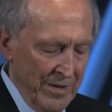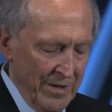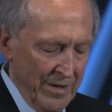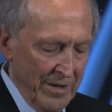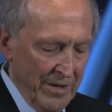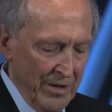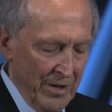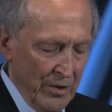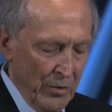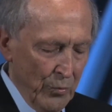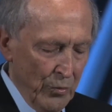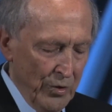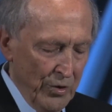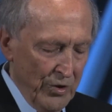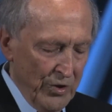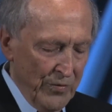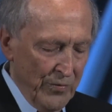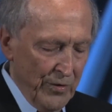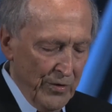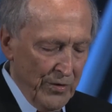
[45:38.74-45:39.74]
In other
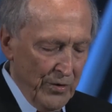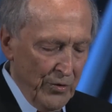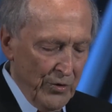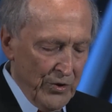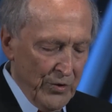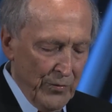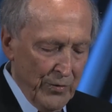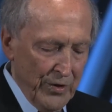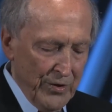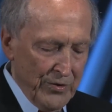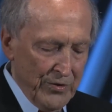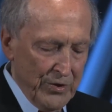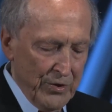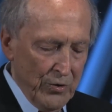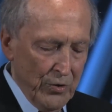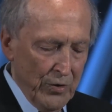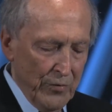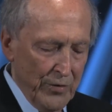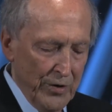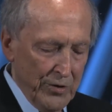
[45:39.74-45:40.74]
words, for those of us
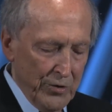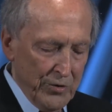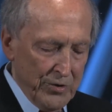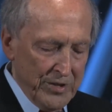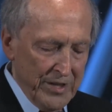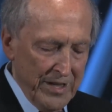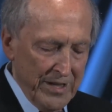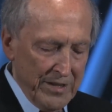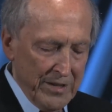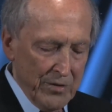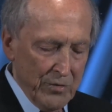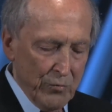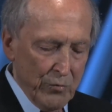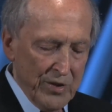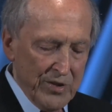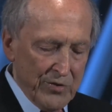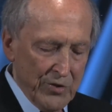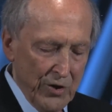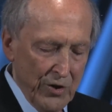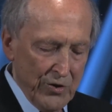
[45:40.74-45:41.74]
who have undertaken
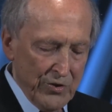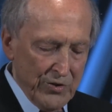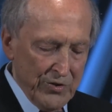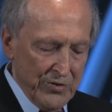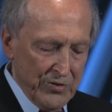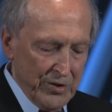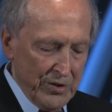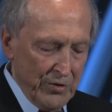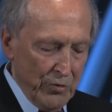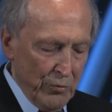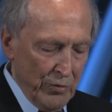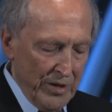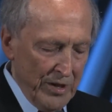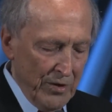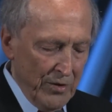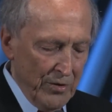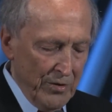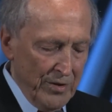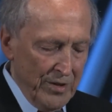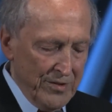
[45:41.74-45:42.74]
research as a
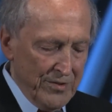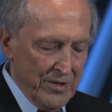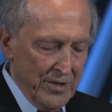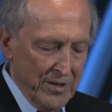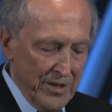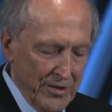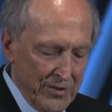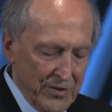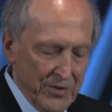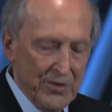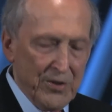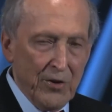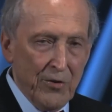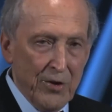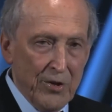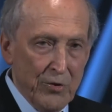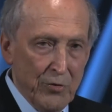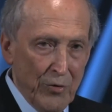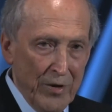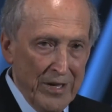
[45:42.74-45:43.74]
career, it's a necessary
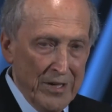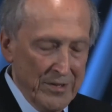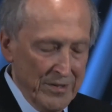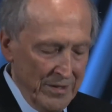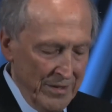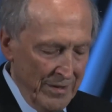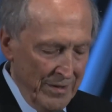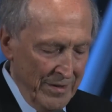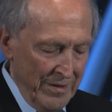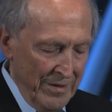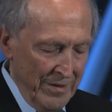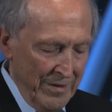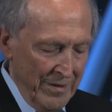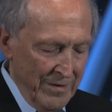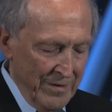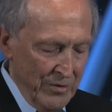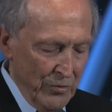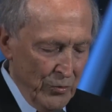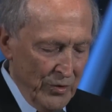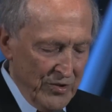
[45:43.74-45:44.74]
trait
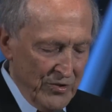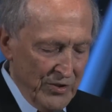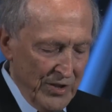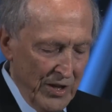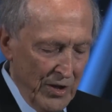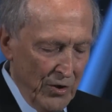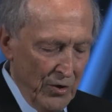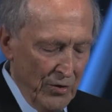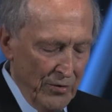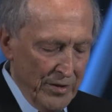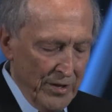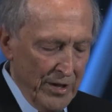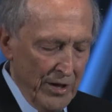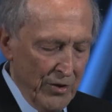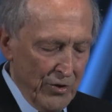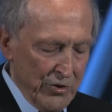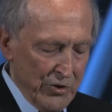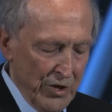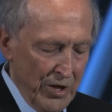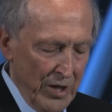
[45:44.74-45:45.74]
to excel in
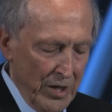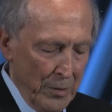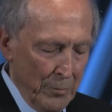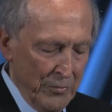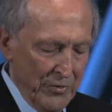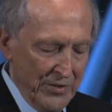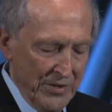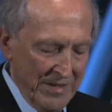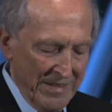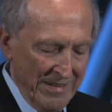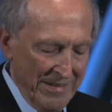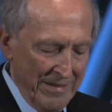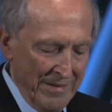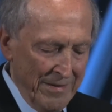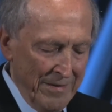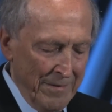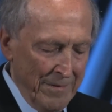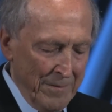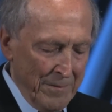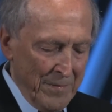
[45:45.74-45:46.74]
our jobs.
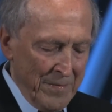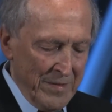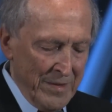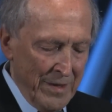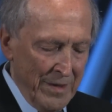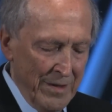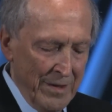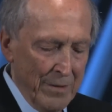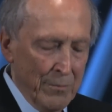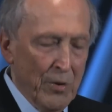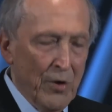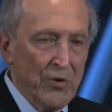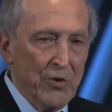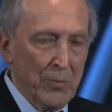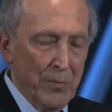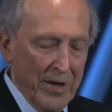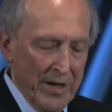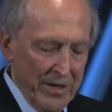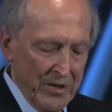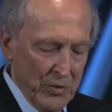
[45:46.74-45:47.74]
Most
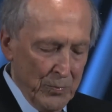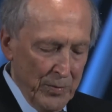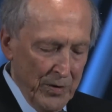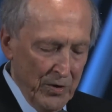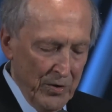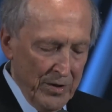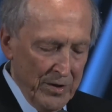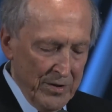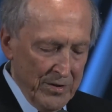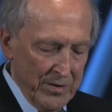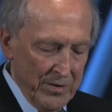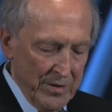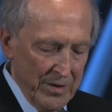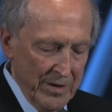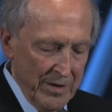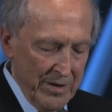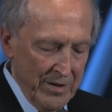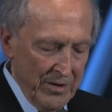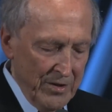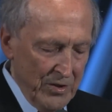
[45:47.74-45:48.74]
of my experience
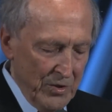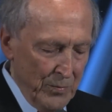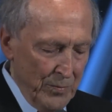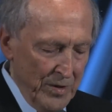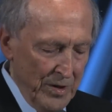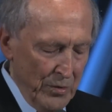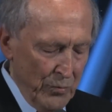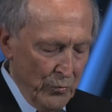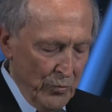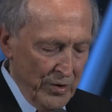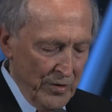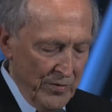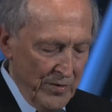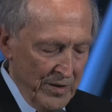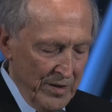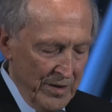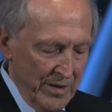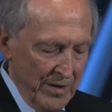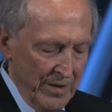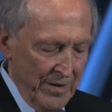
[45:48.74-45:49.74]
has been with
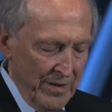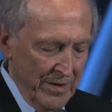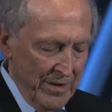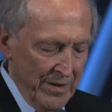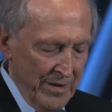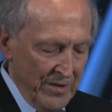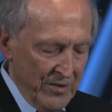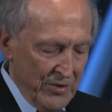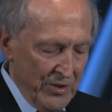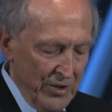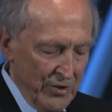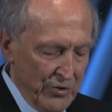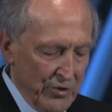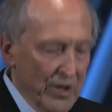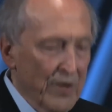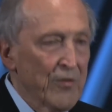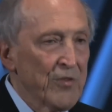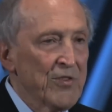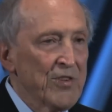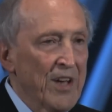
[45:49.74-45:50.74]
the extension
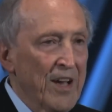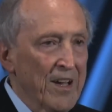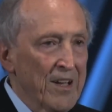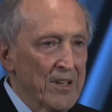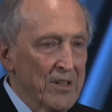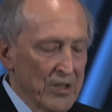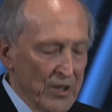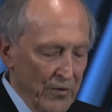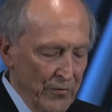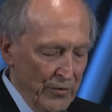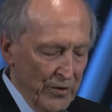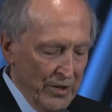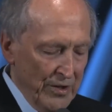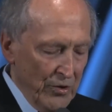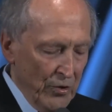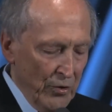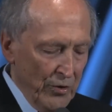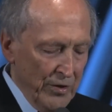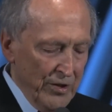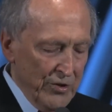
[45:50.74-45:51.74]
of scientific
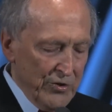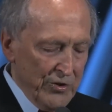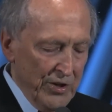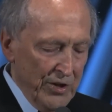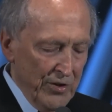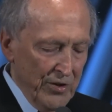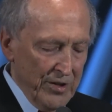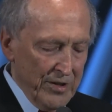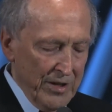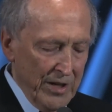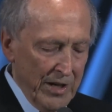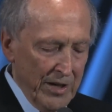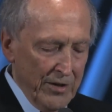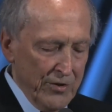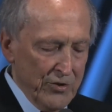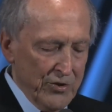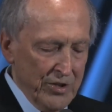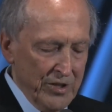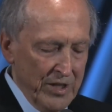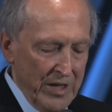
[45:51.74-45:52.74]
or engineering
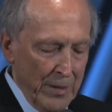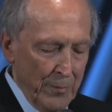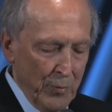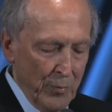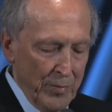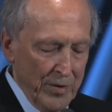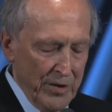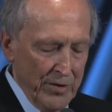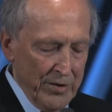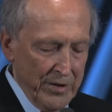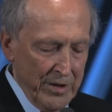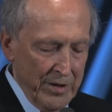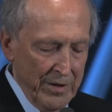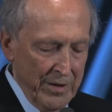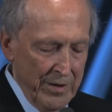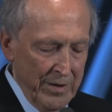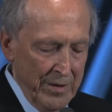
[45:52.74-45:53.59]
knowledge and capability,